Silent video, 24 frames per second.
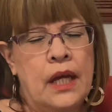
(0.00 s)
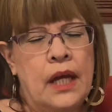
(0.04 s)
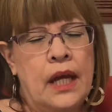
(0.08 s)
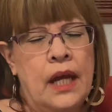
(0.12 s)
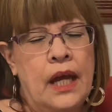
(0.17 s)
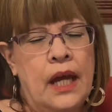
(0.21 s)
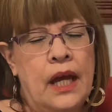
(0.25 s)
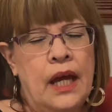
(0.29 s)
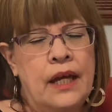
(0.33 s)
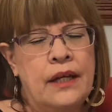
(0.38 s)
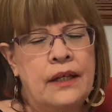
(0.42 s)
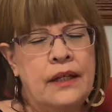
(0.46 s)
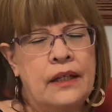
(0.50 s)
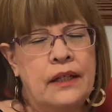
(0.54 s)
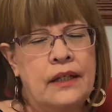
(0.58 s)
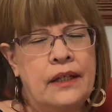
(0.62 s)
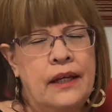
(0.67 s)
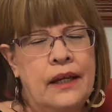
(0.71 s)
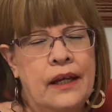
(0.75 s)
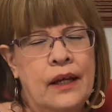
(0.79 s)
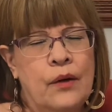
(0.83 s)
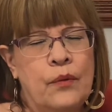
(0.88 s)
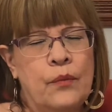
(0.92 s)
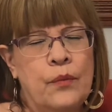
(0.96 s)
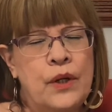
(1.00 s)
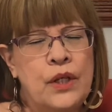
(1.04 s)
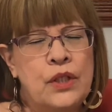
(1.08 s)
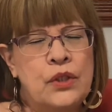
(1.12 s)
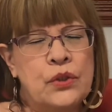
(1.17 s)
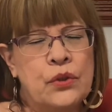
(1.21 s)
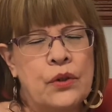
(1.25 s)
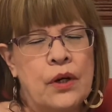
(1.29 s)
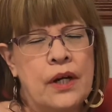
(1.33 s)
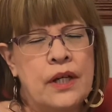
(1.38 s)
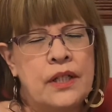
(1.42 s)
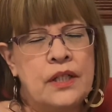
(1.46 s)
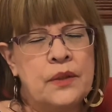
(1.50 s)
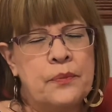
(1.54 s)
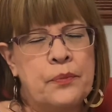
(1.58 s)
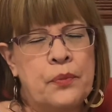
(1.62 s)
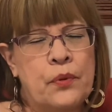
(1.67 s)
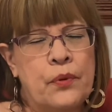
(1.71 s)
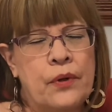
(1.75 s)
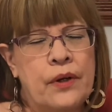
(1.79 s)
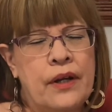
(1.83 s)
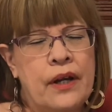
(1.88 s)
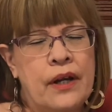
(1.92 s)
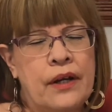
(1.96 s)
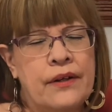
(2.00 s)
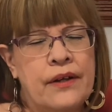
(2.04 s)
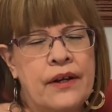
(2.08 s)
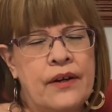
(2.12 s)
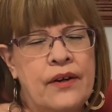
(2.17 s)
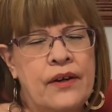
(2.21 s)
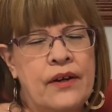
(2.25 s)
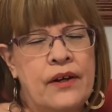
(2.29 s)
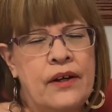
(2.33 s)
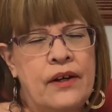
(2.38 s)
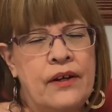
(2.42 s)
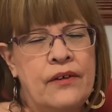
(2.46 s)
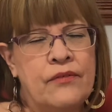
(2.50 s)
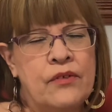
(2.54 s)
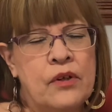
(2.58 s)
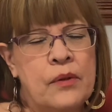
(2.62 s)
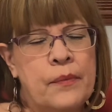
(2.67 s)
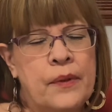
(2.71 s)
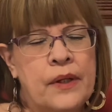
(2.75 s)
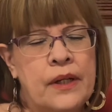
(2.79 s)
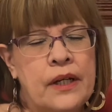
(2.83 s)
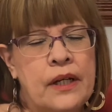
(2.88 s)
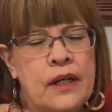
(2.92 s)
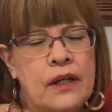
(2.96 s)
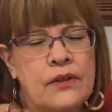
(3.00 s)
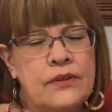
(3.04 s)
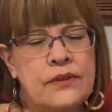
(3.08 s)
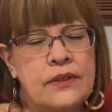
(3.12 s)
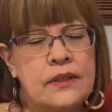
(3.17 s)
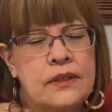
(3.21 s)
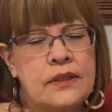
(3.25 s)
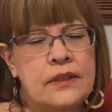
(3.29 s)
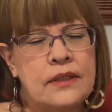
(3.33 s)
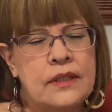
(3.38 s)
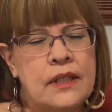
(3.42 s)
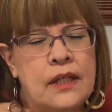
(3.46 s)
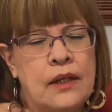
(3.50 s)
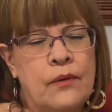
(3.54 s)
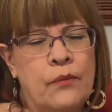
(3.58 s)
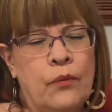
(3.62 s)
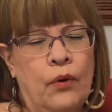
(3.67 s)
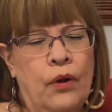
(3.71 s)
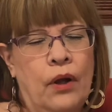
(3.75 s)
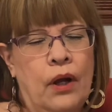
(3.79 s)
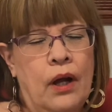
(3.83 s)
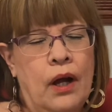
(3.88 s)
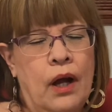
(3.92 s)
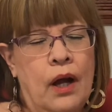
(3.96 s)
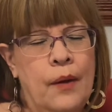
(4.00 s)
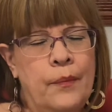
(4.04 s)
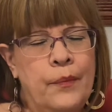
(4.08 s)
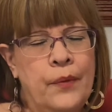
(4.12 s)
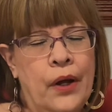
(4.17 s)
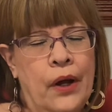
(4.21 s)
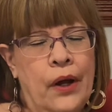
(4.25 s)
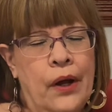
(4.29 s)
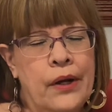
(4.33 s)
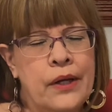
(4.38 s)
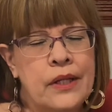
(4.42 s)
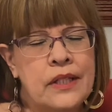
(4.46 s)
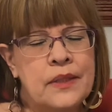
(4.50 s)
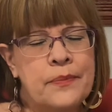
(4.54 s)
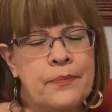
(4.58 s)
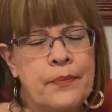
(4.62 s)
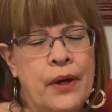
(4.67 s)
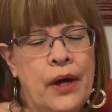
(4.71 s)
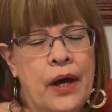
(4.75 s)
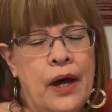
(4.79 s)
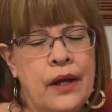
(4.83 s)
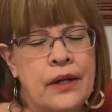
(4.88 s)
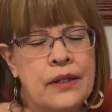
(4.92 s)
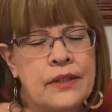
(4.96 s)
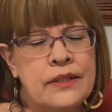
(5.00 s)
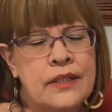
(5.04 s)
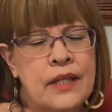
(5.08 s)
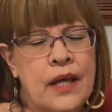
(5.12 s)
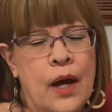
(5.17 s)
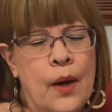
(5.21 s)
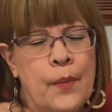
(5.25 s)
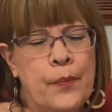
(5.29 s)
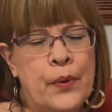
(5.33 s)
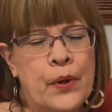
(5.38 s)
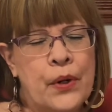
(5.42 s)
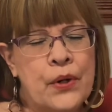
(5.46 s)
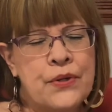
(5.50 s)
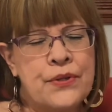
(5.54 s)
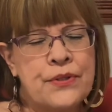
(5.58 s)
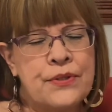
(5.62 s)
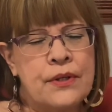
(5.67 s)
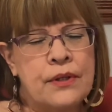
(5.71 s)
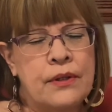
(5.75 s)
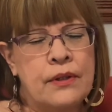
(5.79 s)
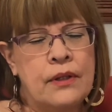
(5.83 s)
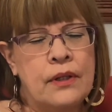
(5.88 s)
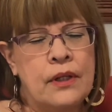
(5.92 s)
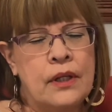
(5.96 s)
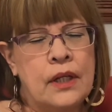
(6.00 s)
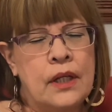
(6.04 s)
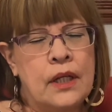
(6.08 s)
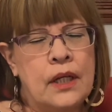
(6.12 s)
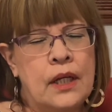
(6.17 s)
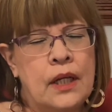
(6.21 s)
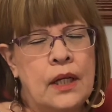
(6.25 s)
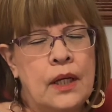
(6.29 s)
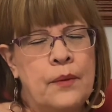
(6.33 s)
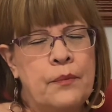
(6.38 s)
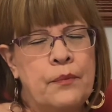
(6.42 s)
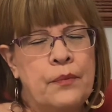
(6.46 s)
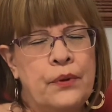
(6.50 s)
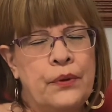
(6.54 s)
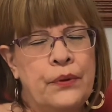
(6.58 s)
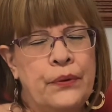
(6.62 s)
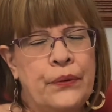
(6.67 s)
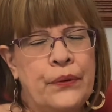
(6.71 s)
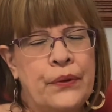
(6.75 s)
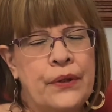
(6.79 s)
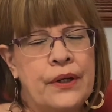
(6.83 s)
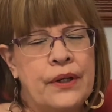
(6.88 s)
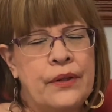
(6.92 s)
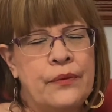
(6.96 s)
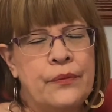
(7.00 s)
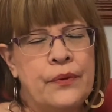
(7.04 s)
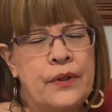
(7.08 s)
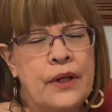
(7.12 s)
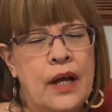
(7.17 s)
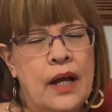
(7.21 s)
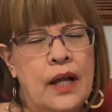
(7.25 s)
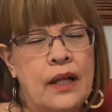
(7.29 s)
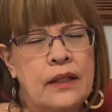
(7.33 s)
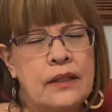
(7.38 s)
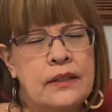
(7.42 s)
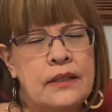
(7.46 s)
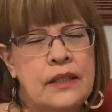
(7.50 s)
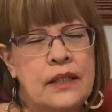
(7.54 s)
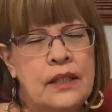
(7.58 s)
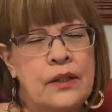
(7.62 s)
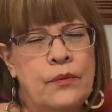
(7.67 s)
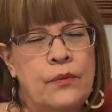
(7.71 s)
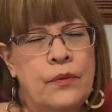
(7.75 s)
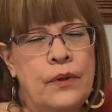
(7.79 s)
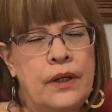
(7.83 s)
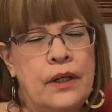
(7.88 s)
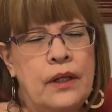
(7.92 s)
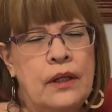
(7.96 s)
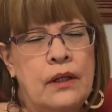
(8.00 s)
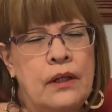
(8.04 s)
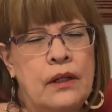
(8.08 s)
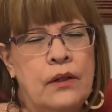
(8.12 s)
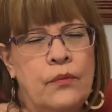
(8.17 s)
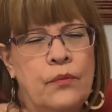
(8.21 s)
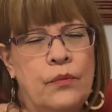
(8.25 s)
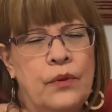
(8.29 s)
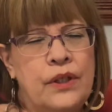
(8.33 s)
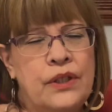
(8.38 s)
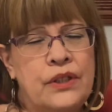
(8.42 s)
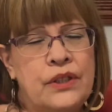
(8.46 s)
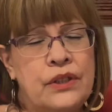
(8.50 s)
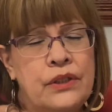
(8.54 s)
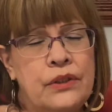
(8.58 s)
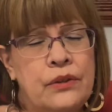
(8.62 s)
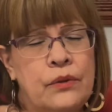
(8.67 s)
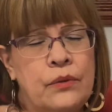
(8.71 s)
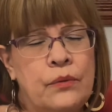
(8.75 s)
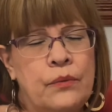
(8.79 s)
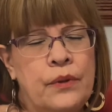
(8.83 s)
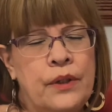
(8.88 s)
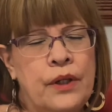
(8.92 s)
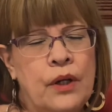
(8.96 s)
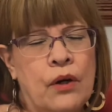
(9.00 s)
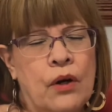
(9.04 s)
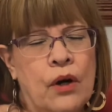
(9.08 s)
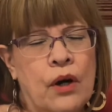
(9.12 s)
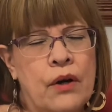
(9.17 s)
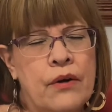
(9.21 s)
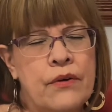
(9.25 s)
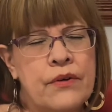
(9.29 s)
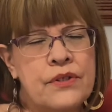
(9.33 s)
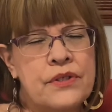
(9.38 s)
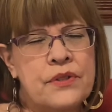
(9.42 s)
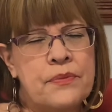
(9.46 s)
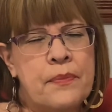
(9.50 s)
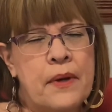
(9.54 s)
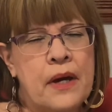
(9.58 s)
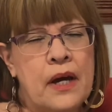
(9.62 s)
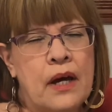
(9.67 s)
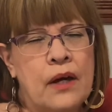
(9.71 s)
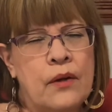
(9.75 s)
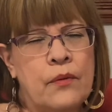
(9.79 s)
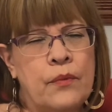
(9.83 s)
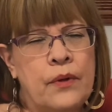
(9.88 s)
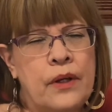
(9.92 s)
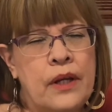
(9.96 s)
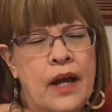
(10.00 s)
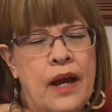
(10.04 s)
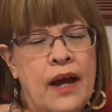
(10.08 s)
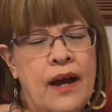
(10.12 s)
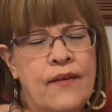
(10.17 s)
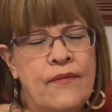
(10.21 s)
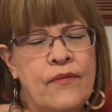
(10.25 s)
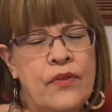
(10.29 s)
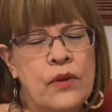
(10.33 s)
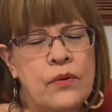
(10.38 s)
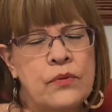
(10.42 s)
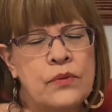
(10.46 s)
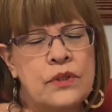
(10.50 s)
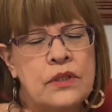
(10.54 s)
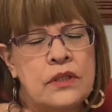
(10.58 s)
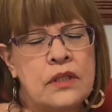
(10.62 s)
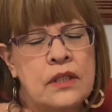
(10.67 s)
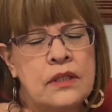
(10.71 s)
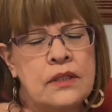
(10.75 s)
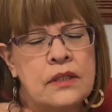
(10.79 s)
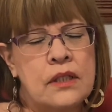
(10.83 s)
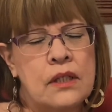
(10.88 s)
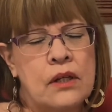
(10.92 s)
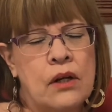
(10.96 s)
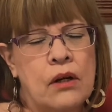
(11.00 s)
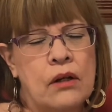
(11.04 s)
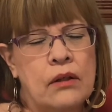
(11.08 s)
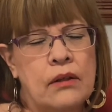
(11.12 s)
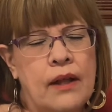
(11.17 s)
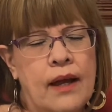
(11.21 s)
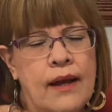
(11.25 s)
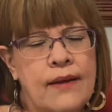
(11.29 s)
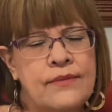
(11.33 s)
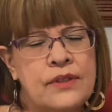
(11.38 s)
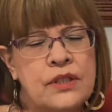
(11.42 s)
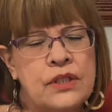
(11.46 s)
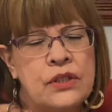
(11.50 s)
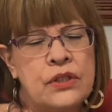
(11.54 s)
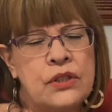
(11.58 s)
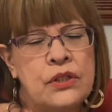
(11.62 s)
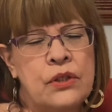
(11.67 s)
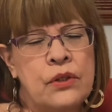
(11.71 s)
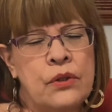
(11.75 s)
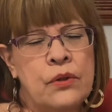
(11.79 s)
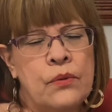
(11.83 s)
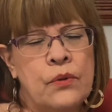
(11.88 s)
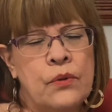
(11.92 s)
And yet we try to point out everybody else's sin. Well, I'm not as bad as that person. But Lord, in reality, we do. We are as bad. We have those sins in our lives too.